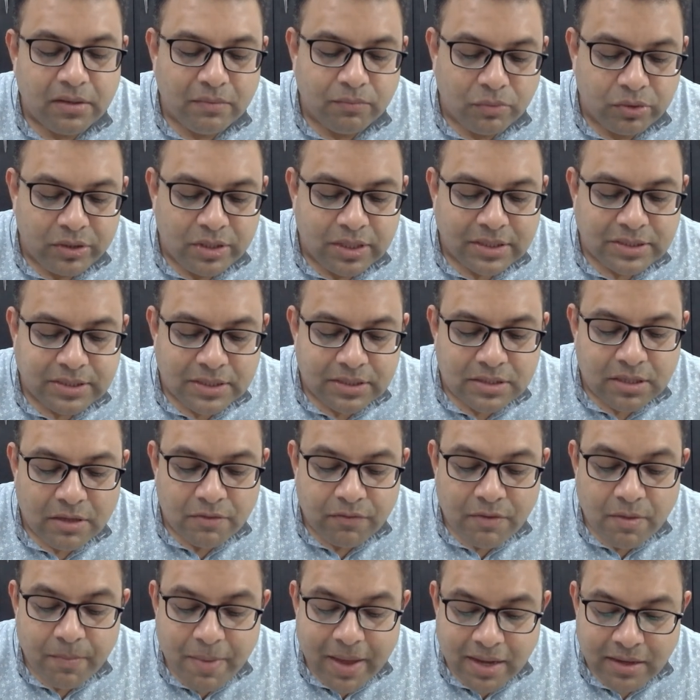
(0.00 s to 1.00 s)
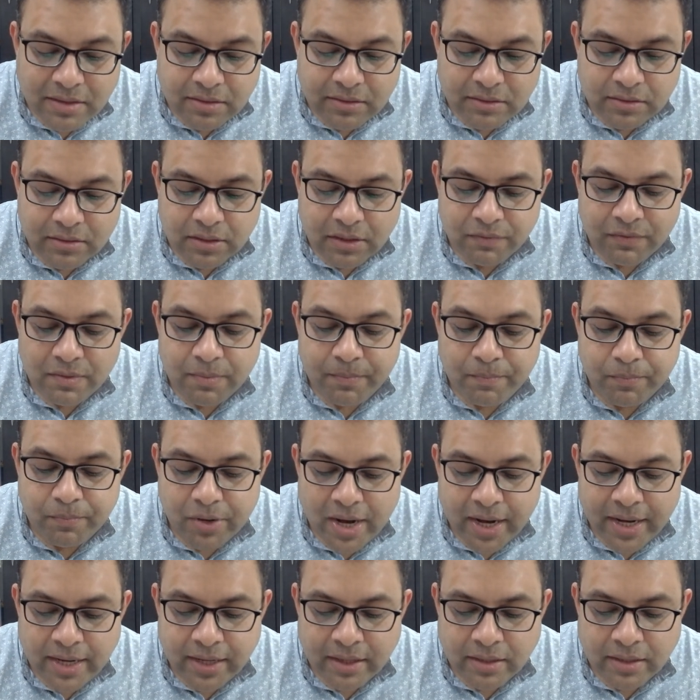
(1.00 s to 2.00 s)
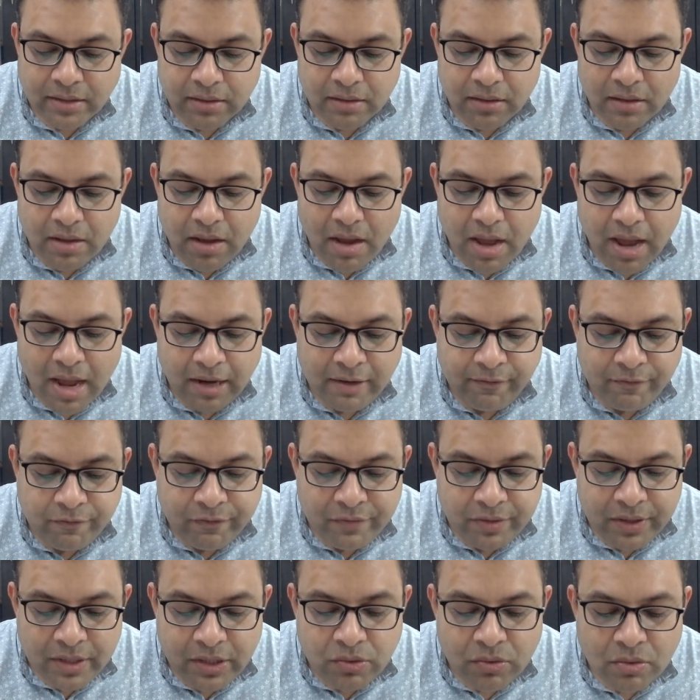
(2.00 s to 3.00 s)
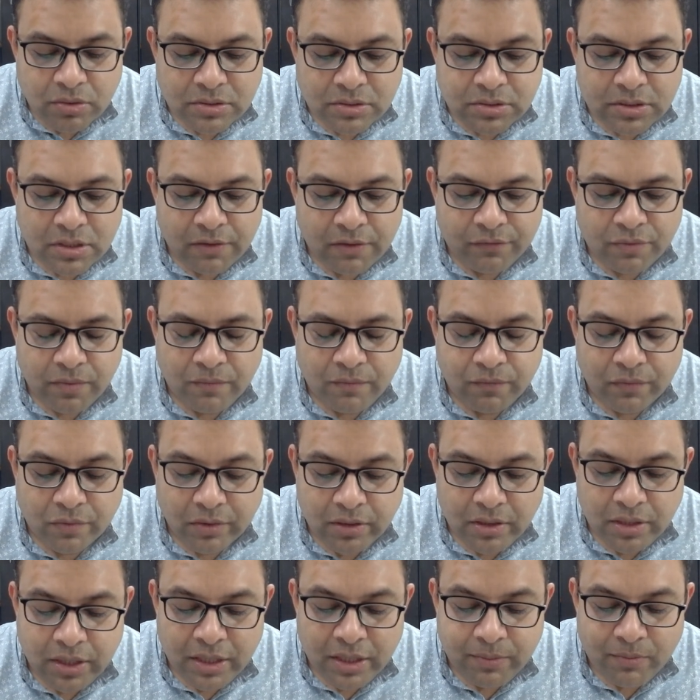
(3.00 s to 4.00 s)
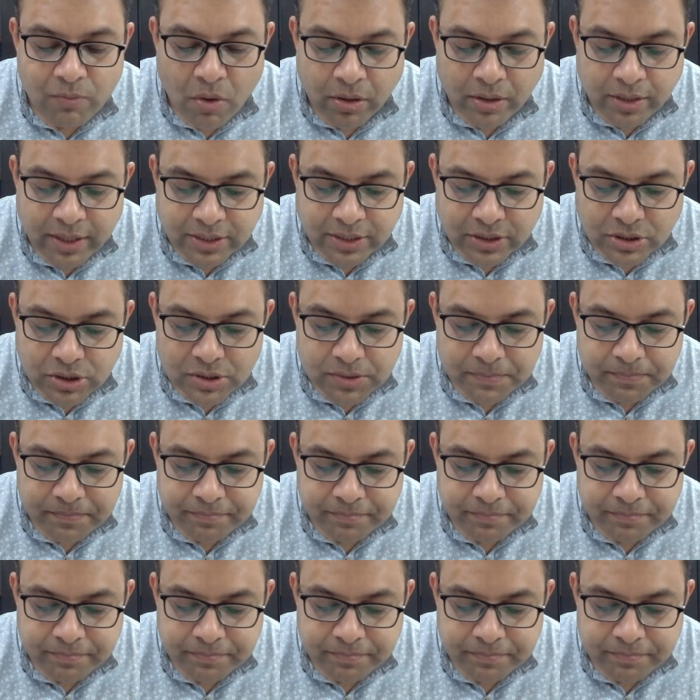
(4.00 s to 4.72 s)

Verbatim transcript: Buddha says, give up anger, give up pride, and free yourself from worldly bondage.